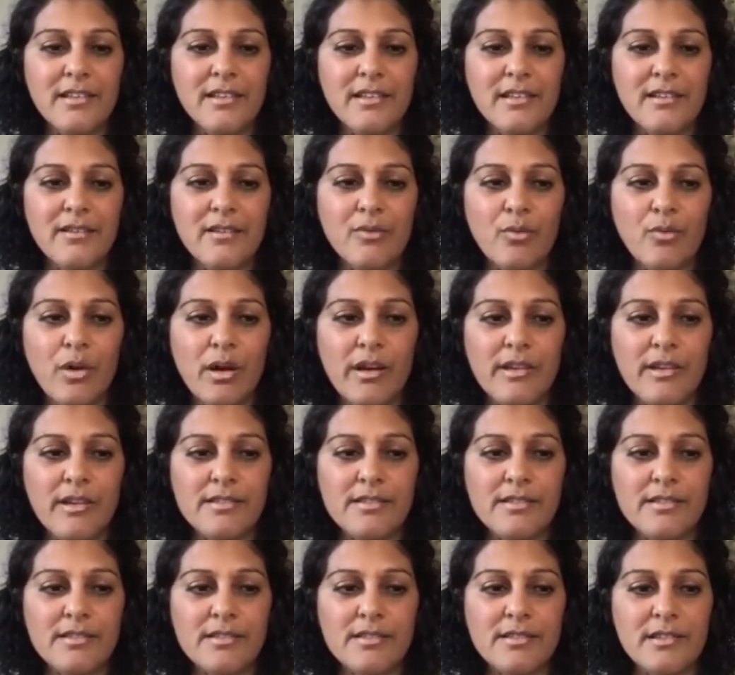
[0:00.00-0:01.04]

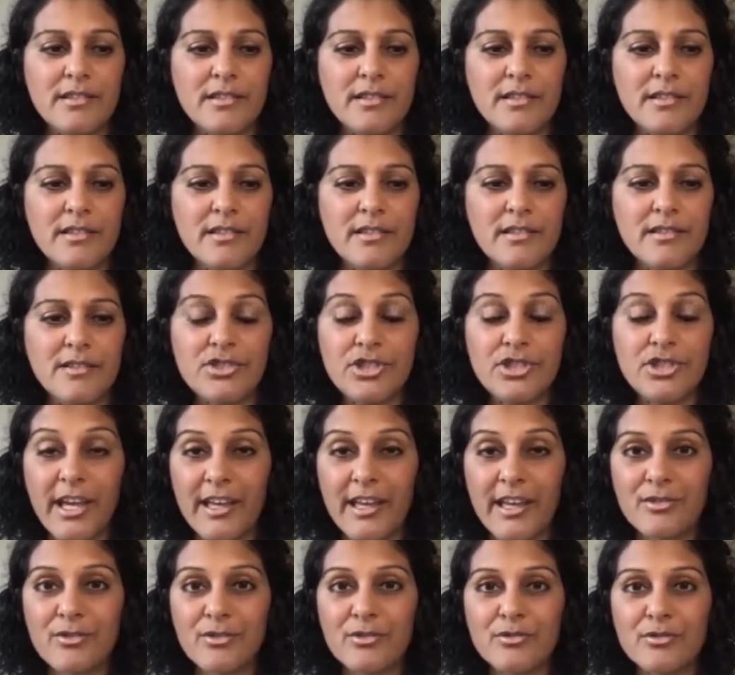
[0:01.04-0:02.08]
was
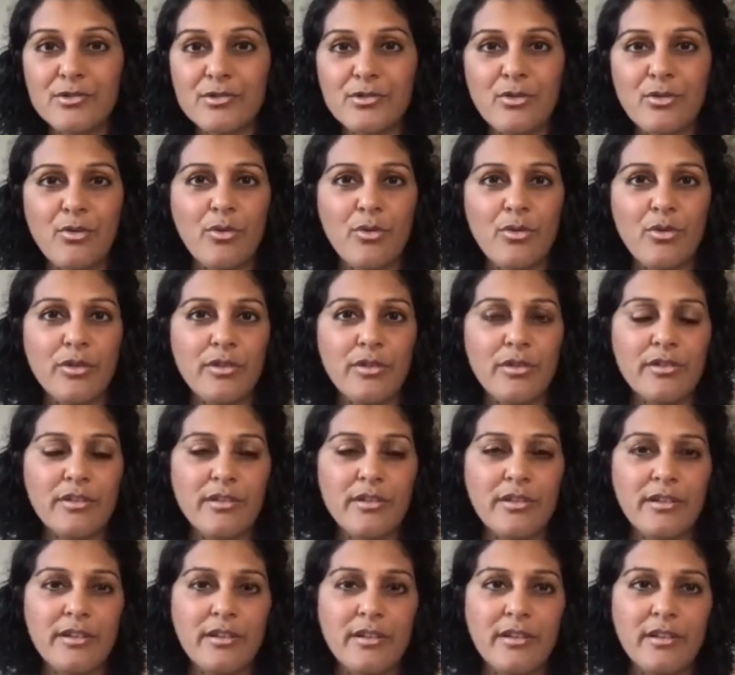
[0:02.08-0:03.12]
channeled
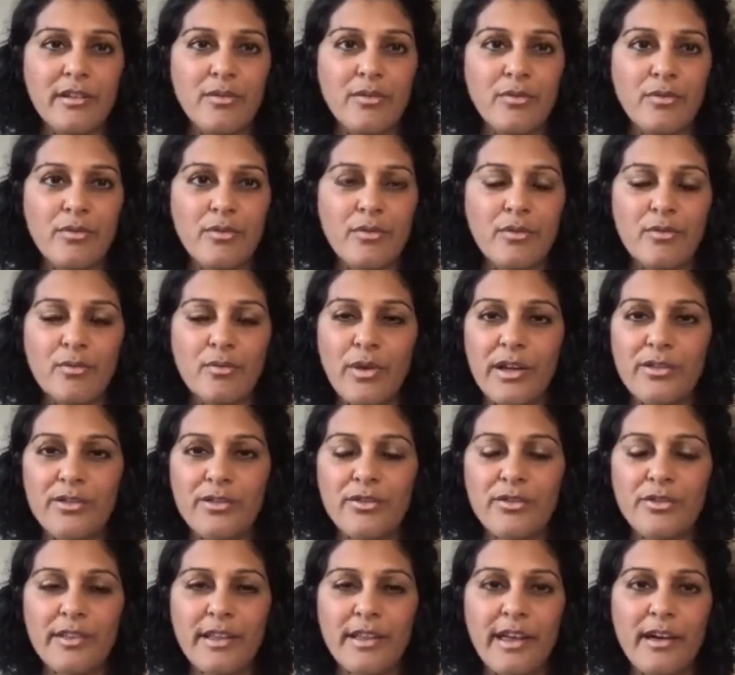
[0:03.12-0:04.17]
or
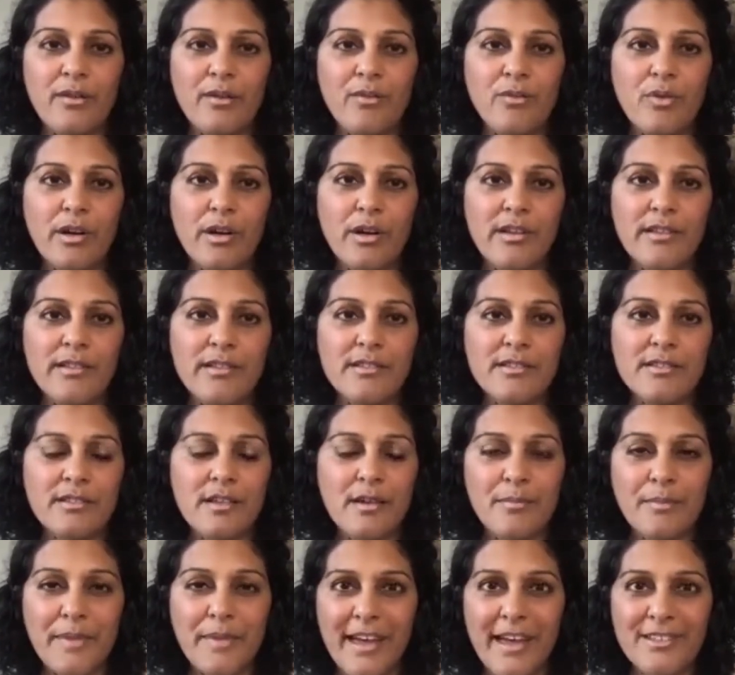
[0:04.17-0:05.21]
whether that was
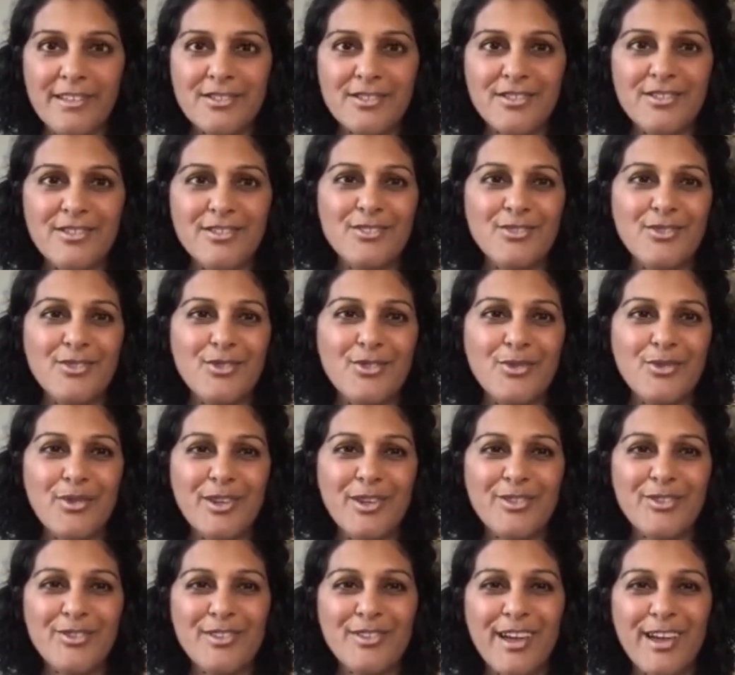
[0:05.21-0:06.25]
imagined or
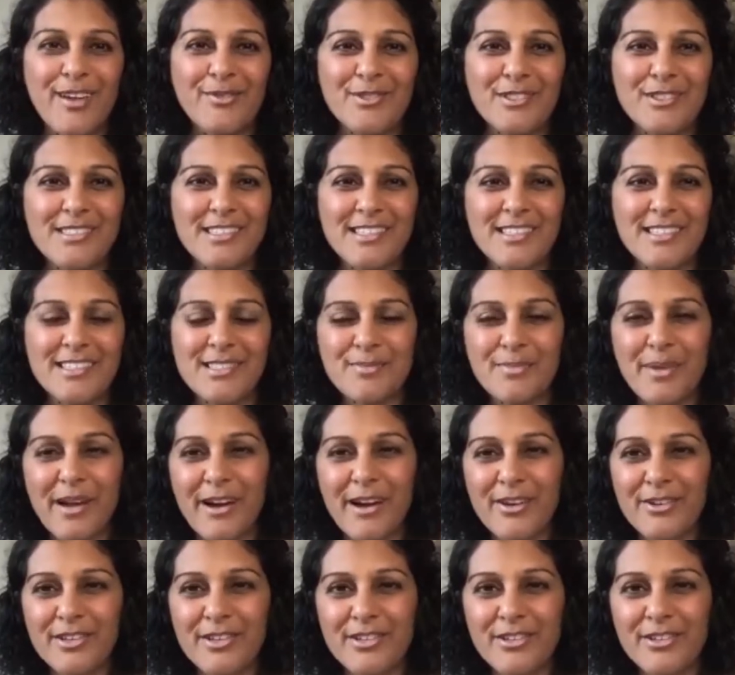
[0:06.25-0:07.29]
whether that was
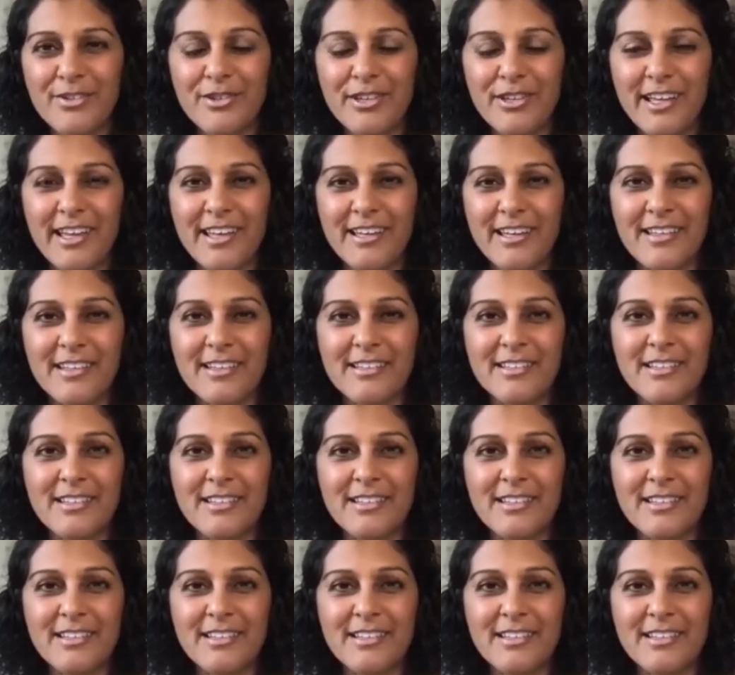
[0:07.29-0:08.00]
inspired and created.